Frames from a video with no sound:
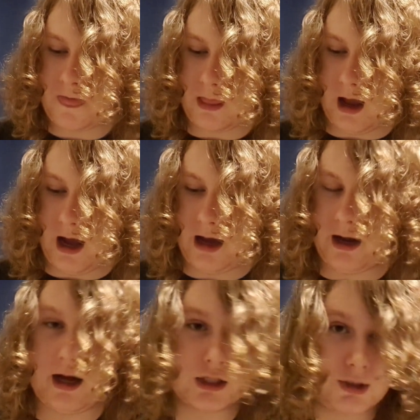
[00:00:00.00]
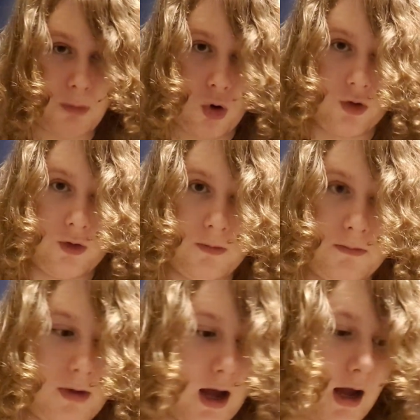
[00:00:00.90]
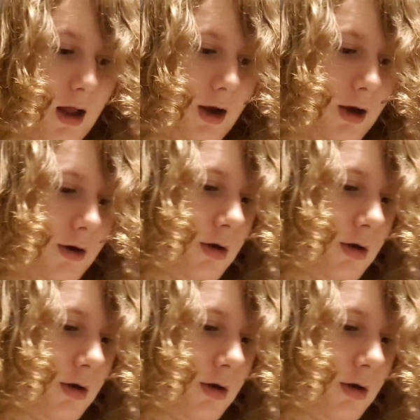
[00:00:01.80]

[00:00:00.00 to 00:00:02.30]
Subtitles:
I support them, and